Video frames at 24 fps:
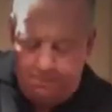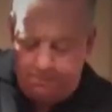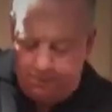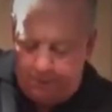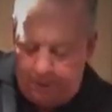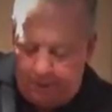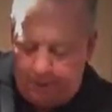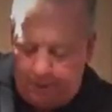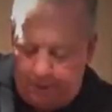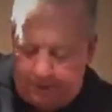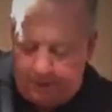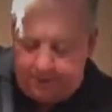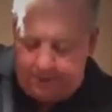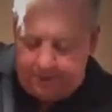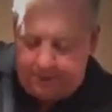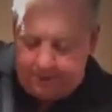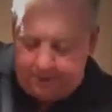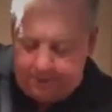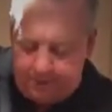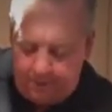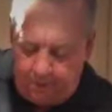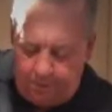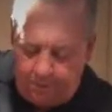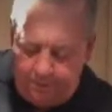Boiling
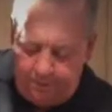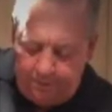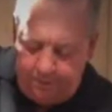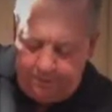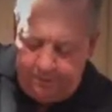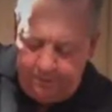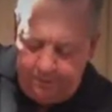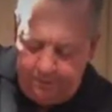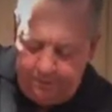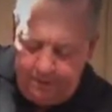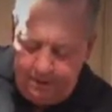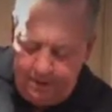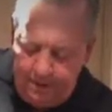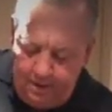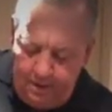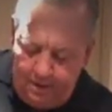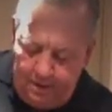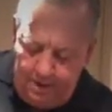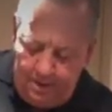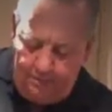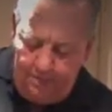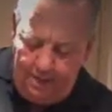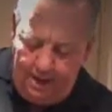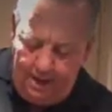days are over.
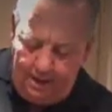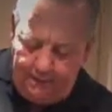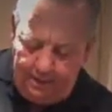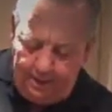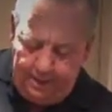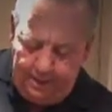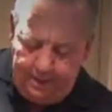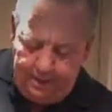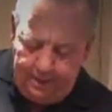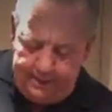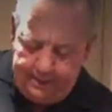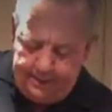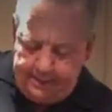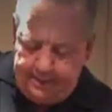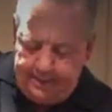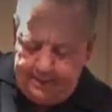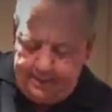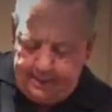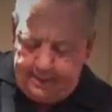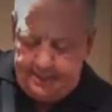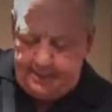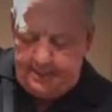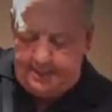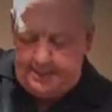We have a nice
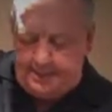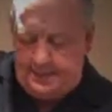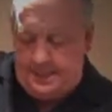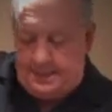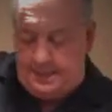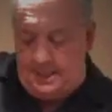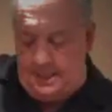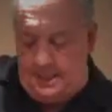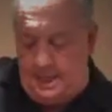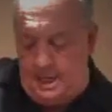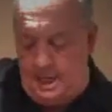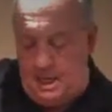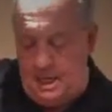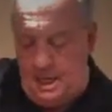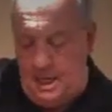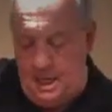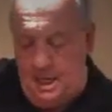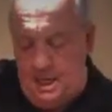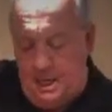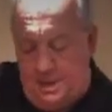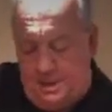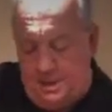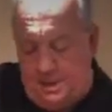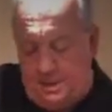consistency.
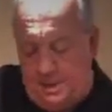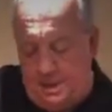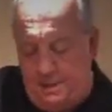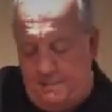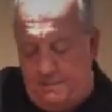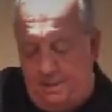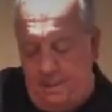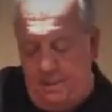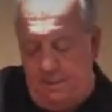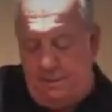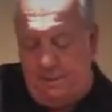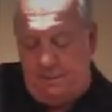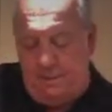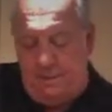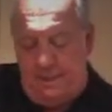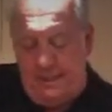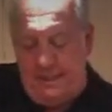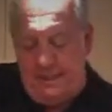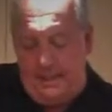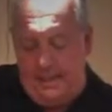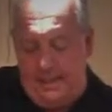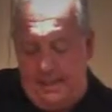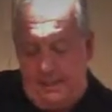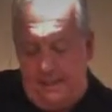Some people might
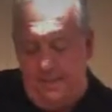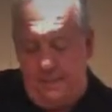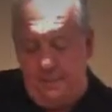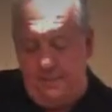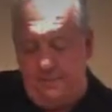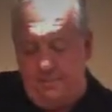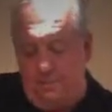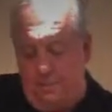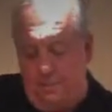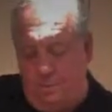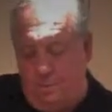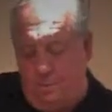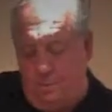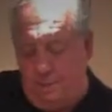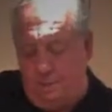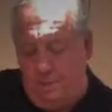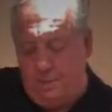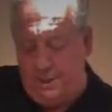consider this more of a